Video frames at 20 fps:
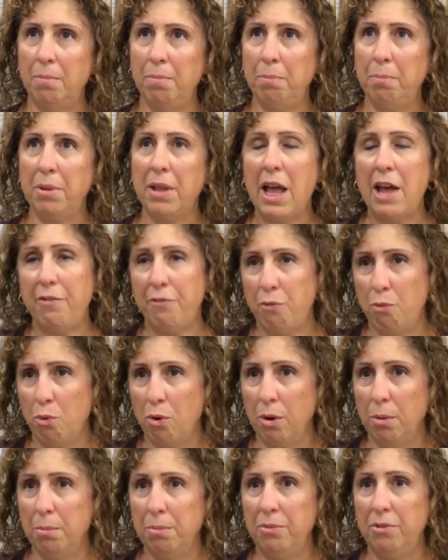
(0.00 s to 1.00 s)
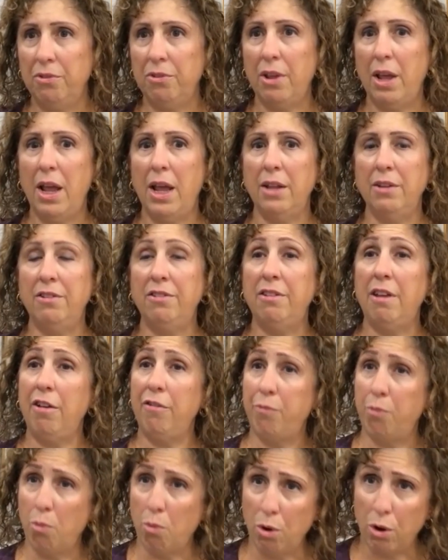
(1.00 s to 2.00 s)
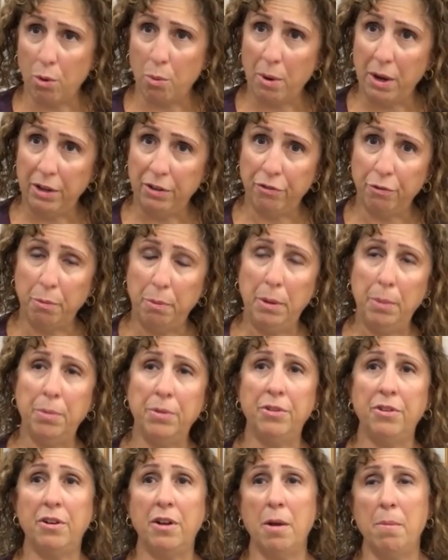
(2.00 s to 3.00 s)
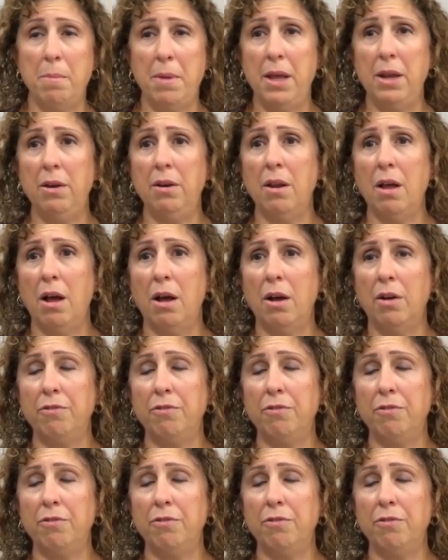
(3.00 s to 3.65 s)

platforms and safe walkways for people to come in